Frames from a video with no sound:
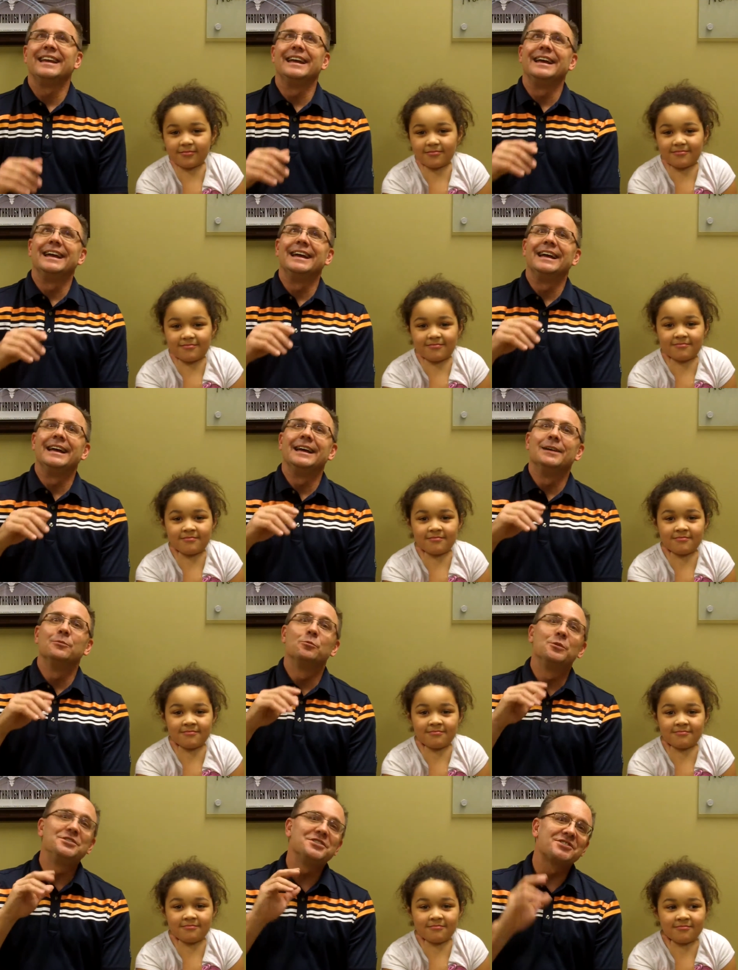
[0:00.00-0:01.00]

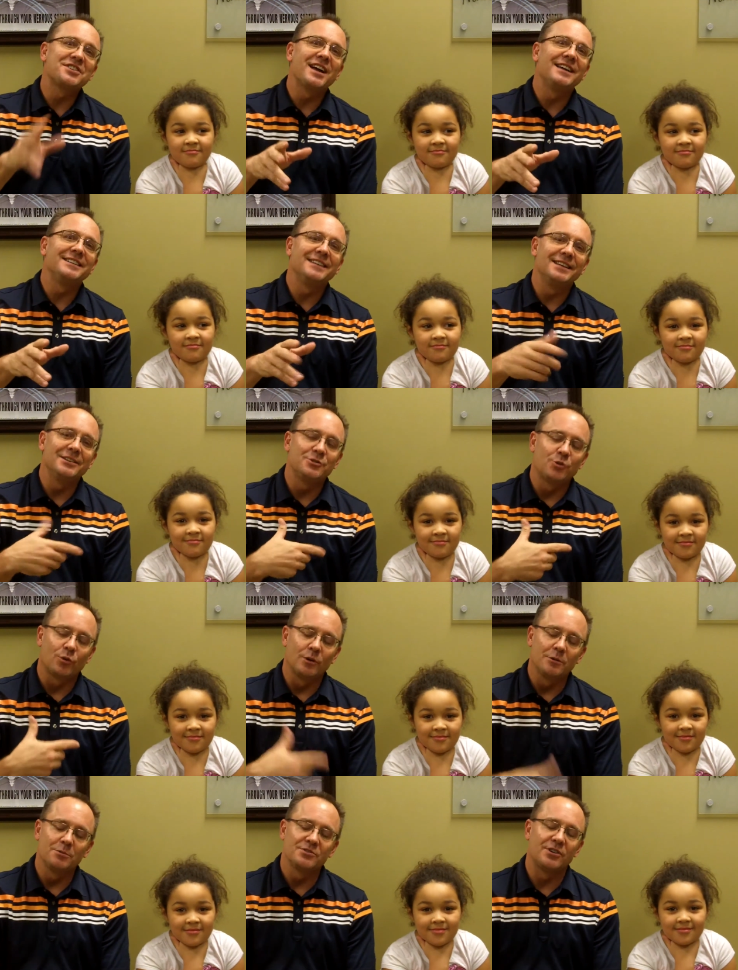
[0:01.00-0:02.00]
Speaker 1: and we just got done.
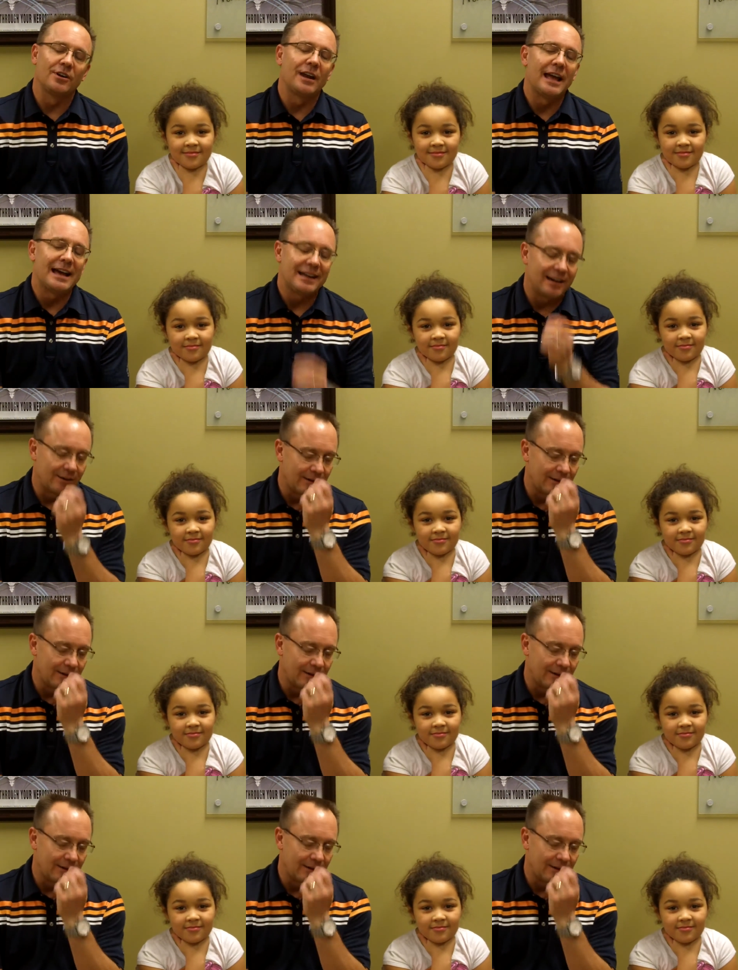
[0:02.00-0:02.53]
Tori was our, la-